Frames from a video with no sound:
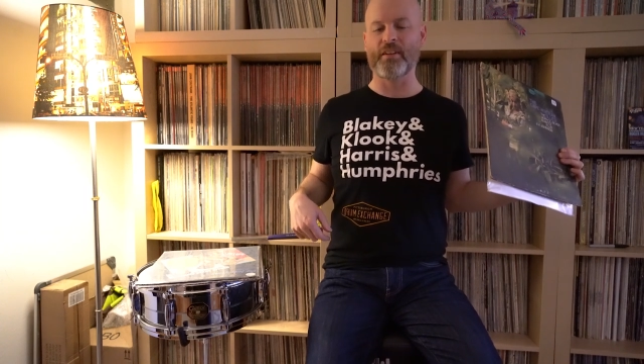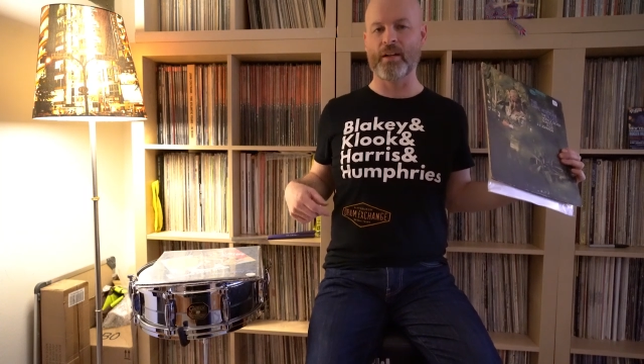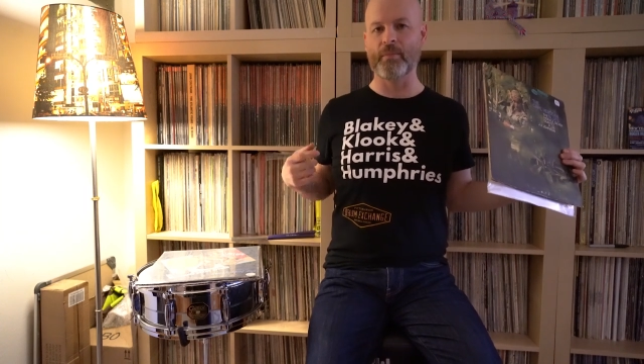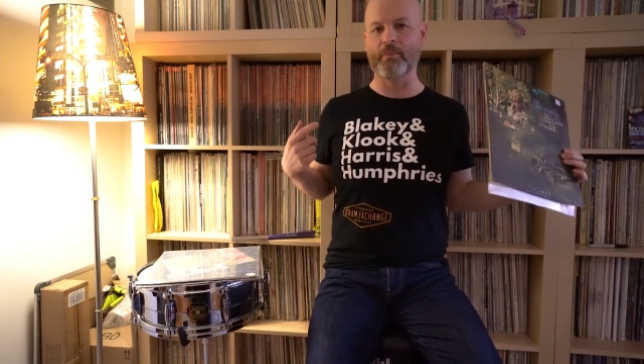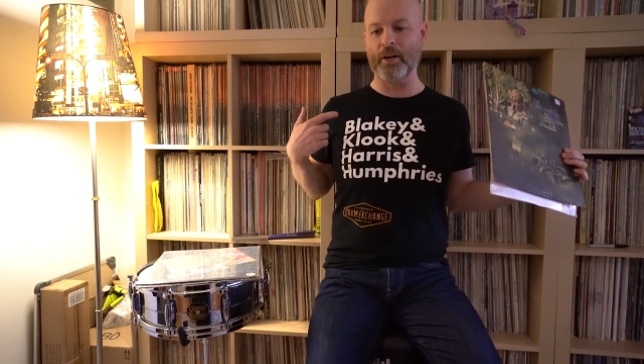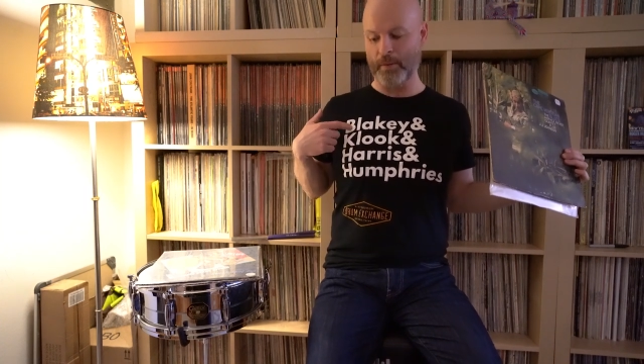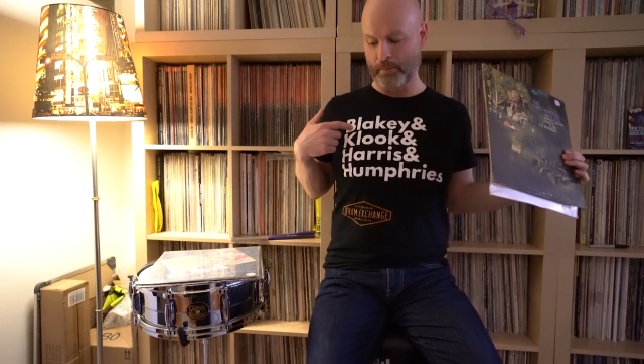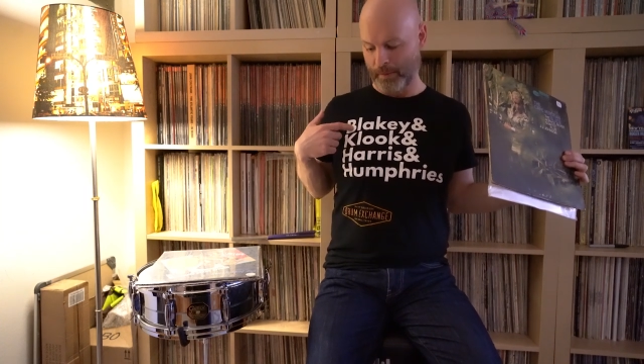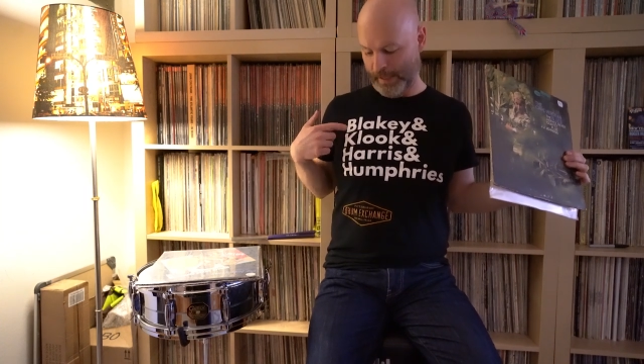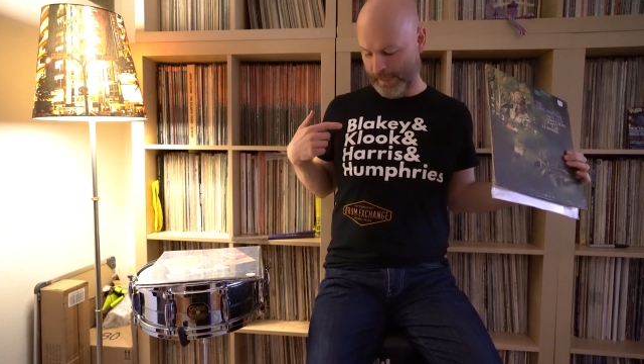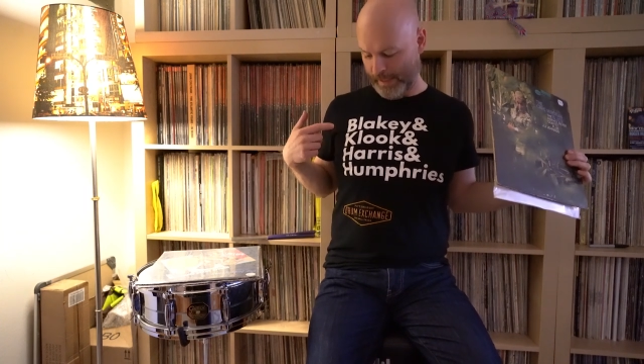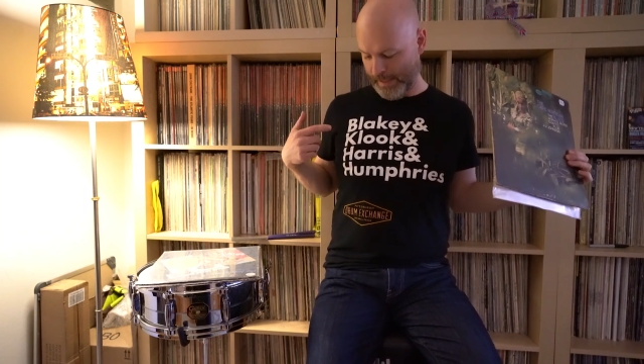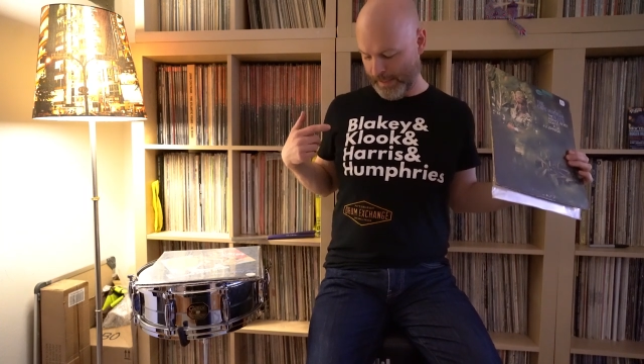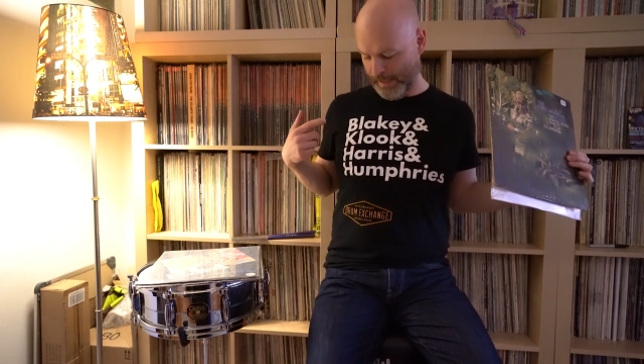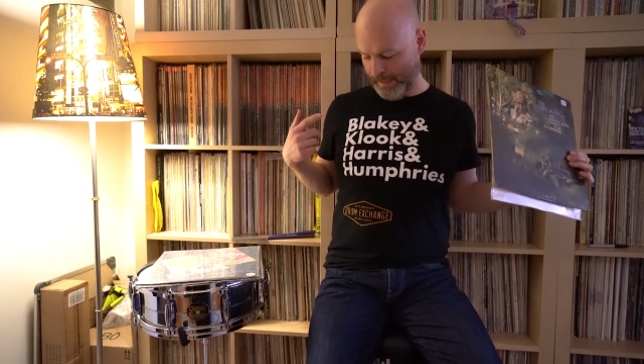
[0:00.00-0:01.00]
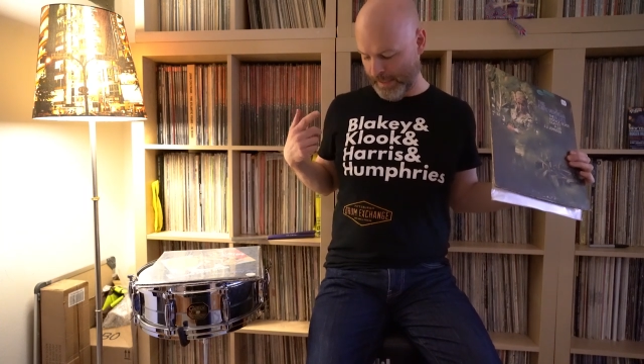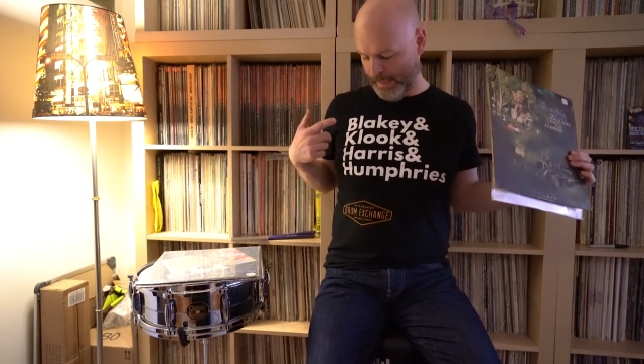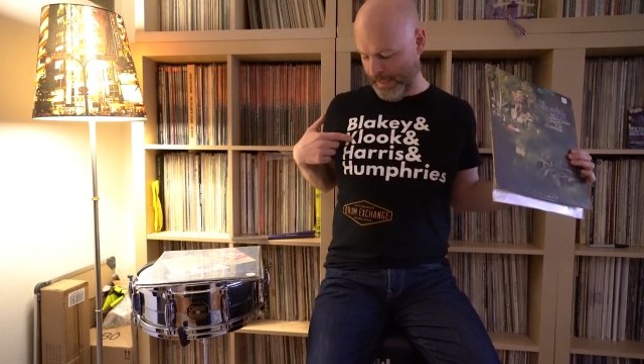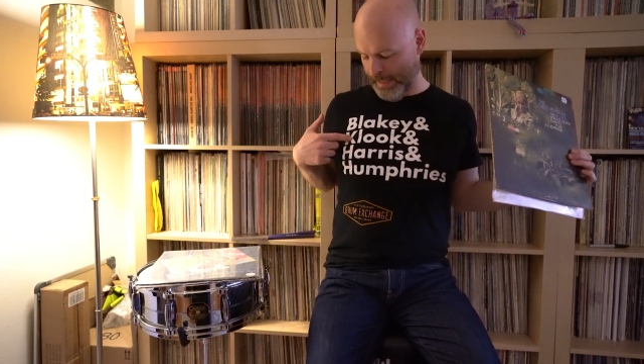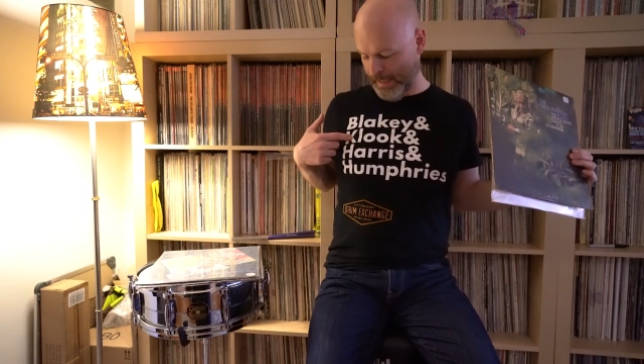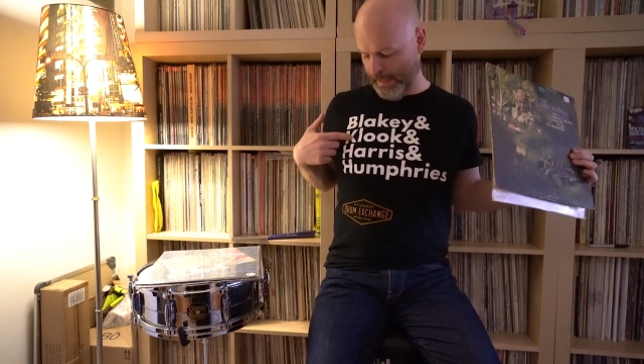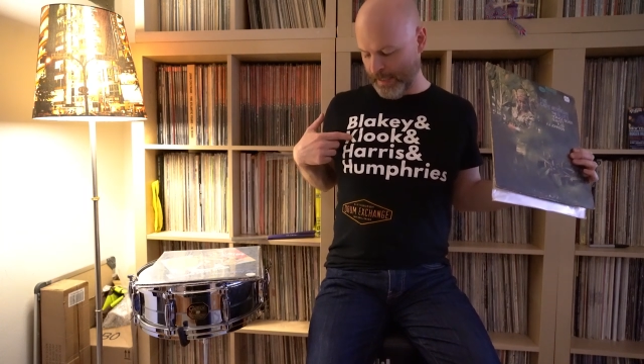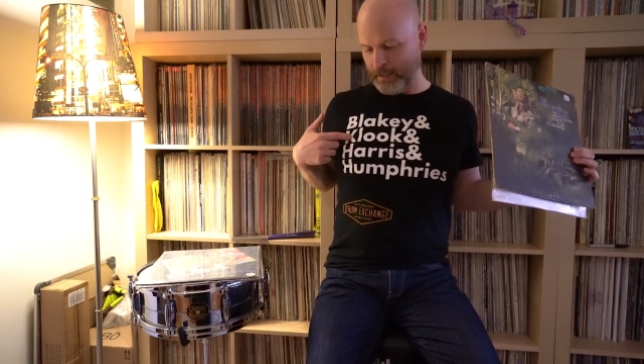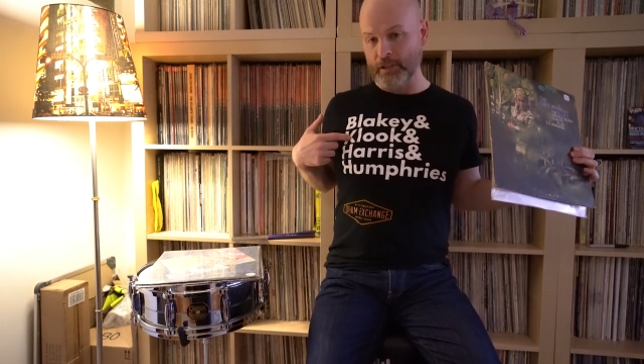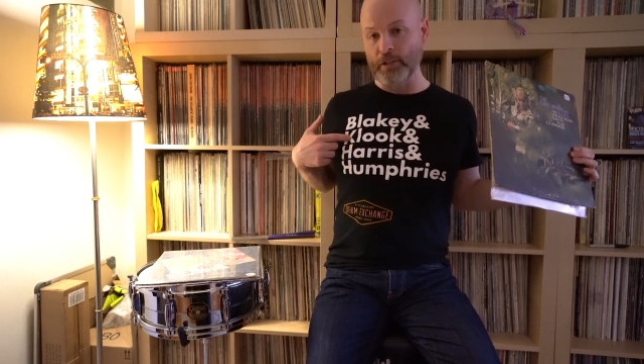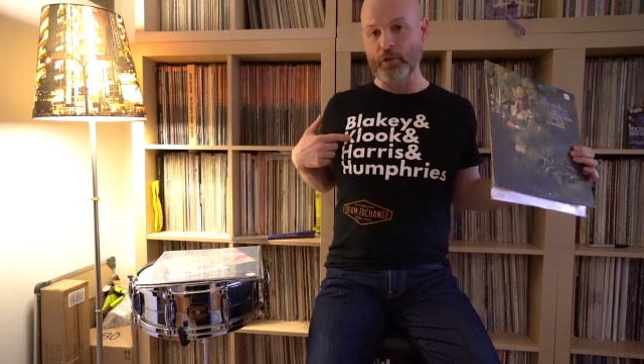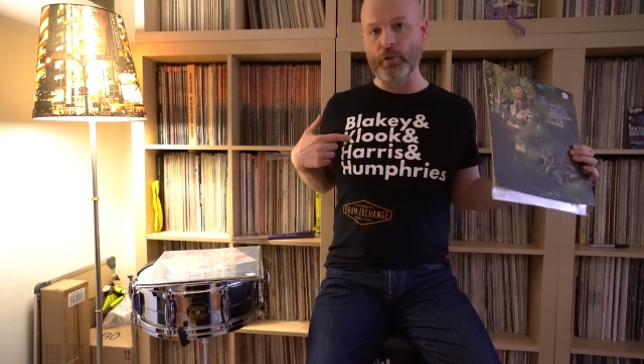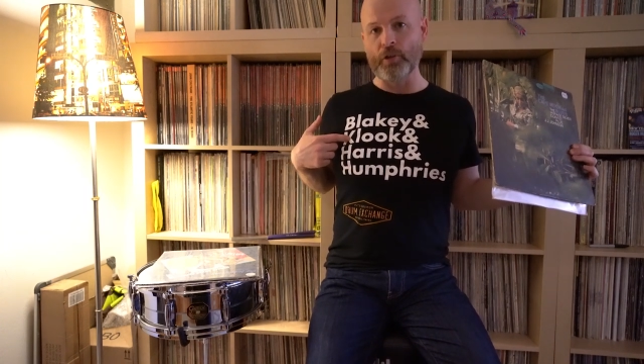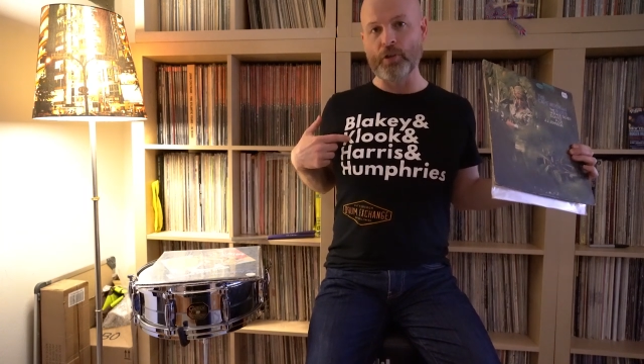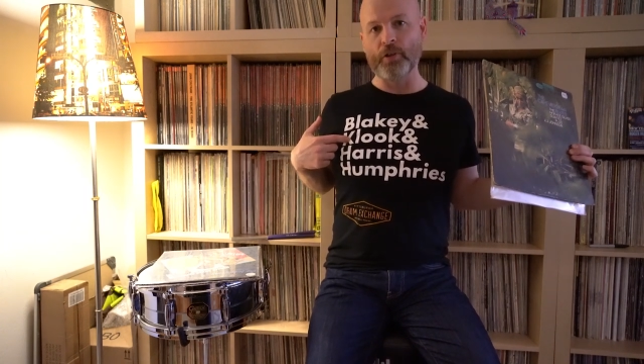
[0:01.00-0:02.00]
Um, Art Blakey,
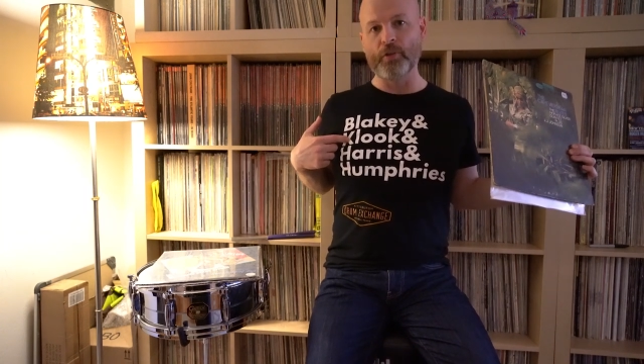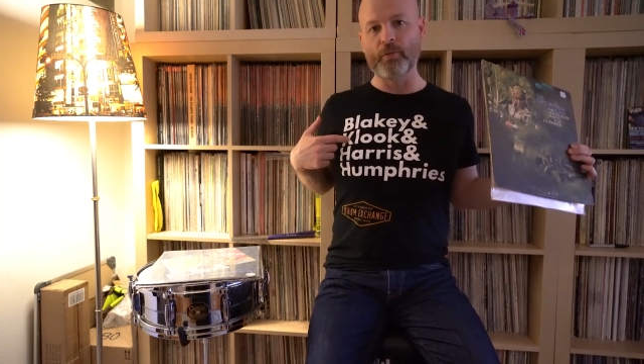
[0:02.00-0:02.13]
Klook,